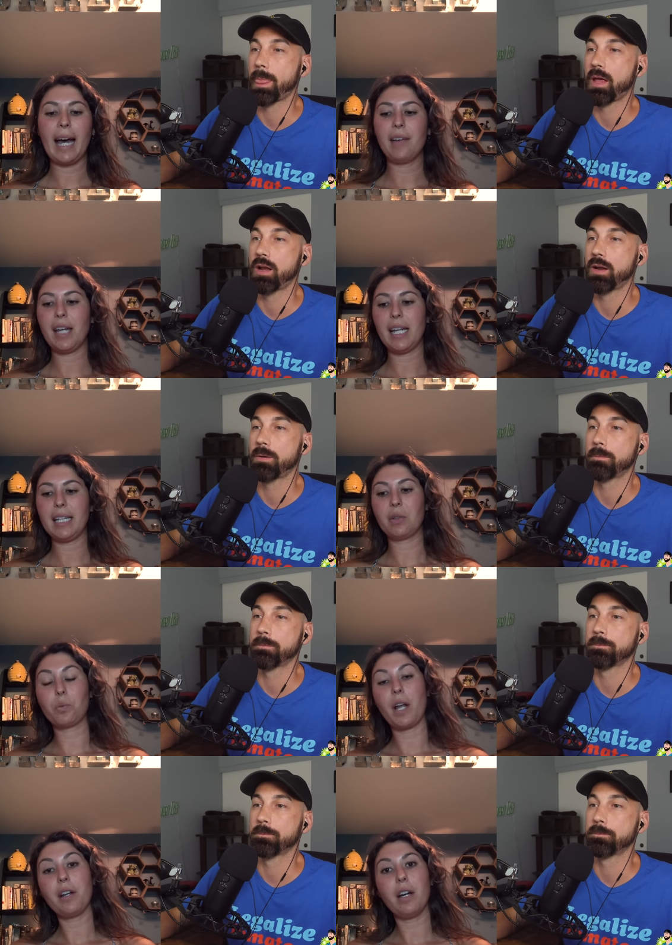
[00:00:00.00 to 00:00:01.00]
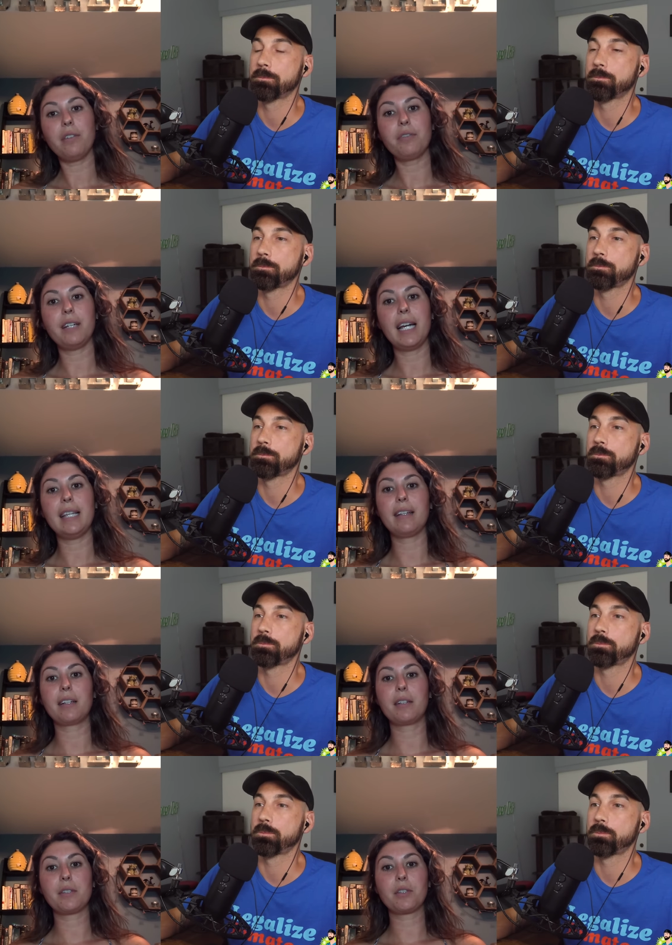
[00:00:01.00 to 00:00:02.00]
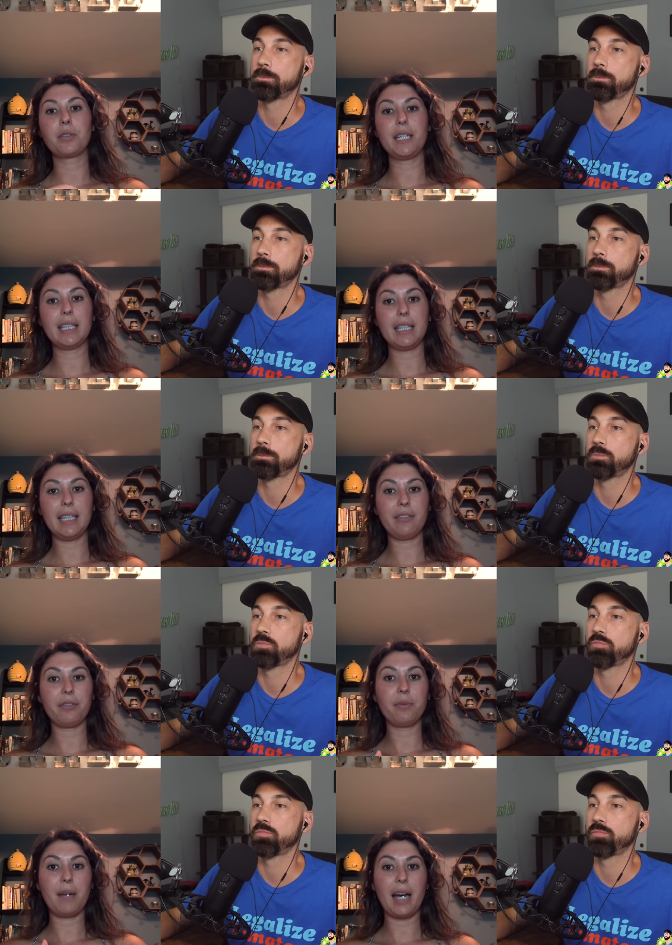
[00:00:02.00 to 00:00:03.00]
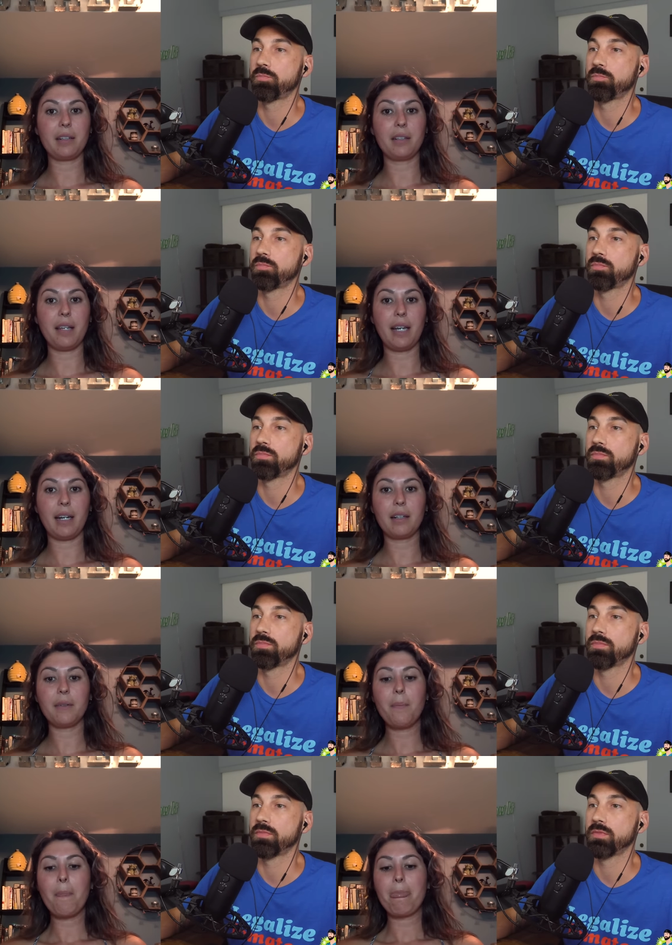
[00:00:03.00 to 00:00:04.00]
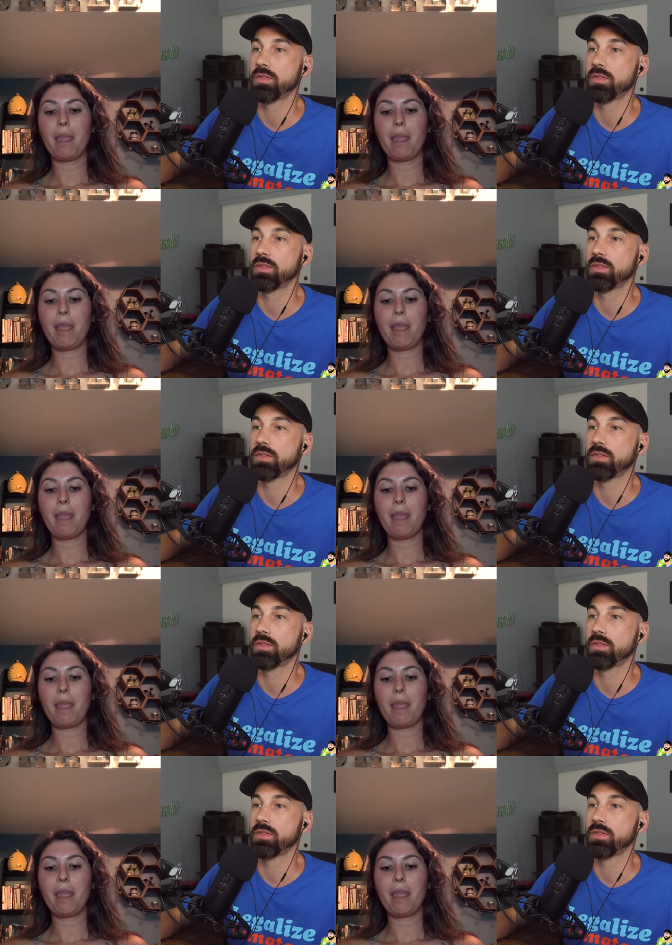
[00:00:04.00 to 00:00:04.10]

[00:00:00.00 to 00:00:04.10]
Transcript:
Speaker 1: have any runoff and there's green leaf matter there,